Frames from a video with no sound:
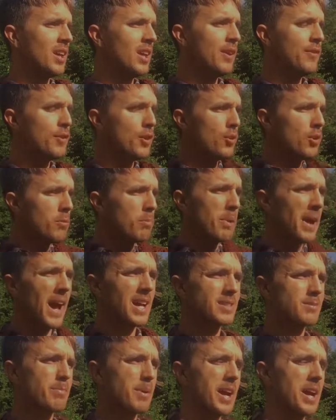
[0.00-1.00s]
If you would
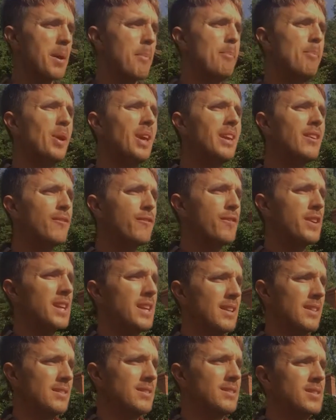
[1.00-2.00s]
pass by a big
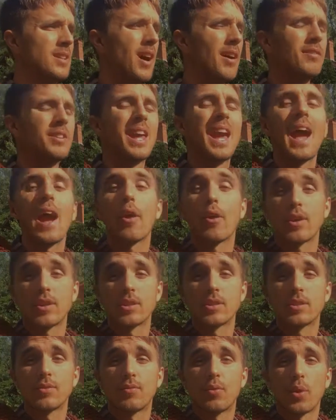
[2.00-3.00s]
fields of
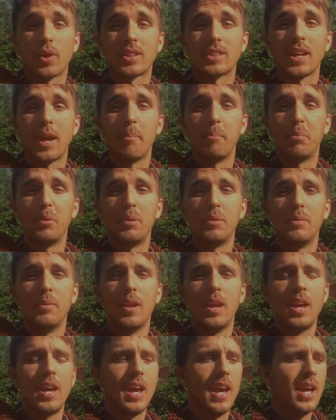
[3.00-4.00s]
carrots, for example,
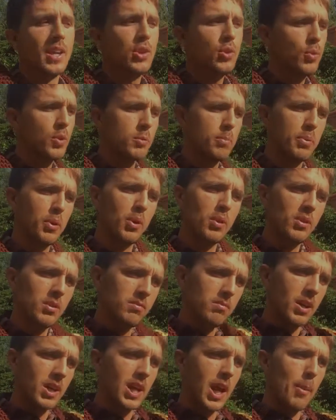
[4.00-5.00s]
and you would
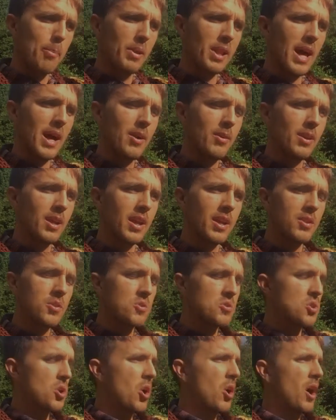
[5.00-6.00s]
pull a couple out and
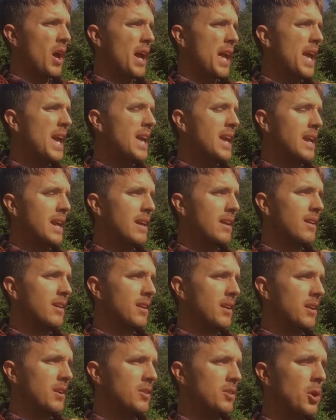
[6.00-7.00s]
you saw, hey,
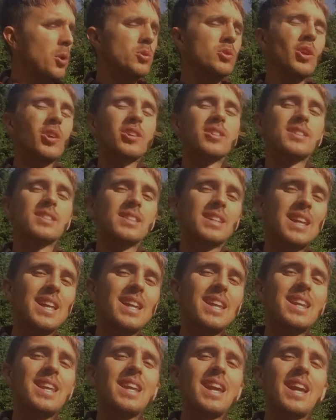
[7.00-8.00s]
those are
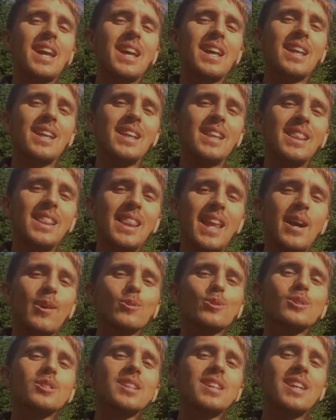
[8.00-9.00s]
skinny,
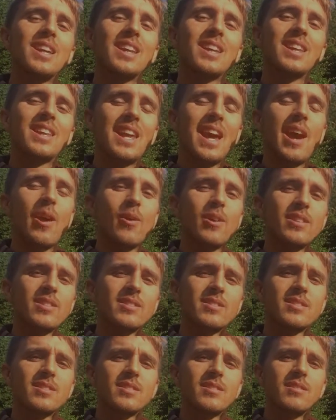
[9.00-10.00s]
lousy
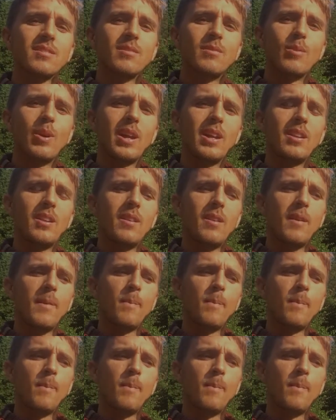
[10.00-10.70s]
carrots, right?